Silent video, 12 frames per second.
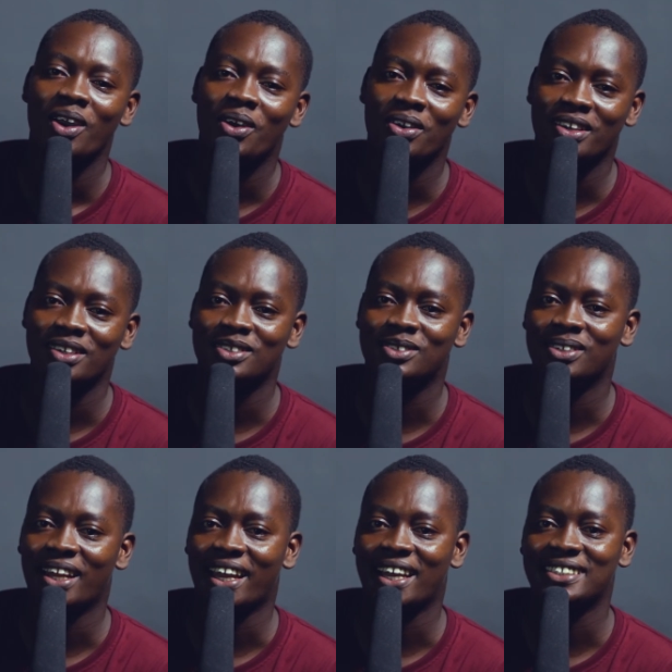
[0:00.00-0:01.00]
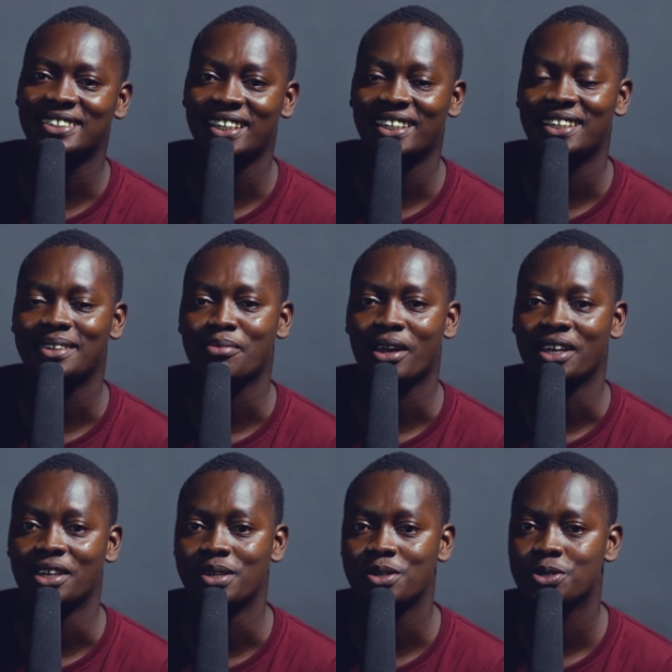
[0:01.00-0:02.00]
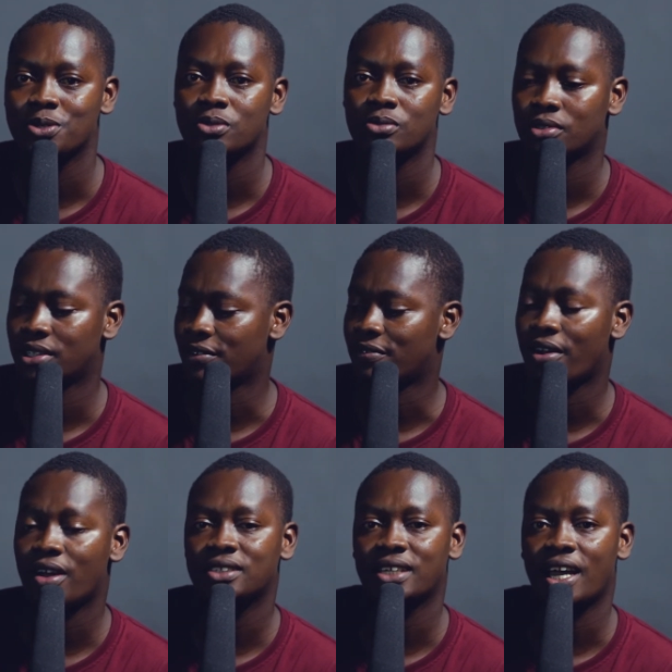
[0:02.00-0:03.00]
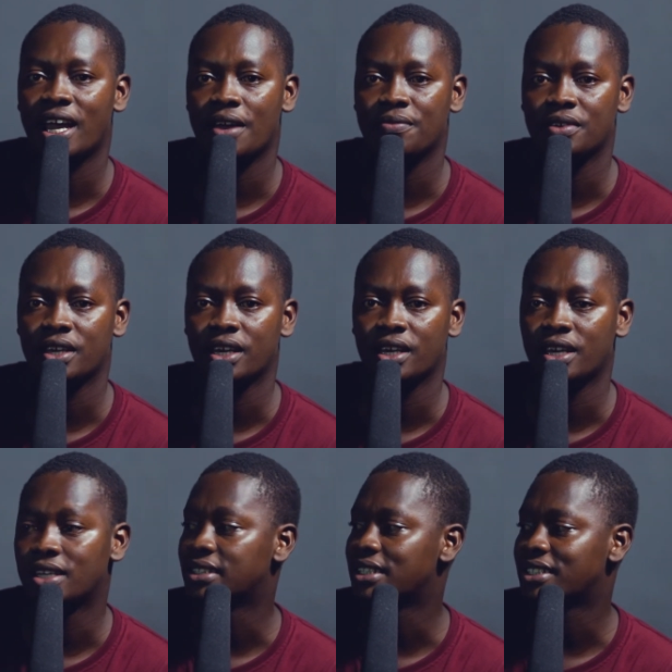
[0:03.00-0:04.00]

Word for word: Okay, so like I said in my intro, the variant I have here is a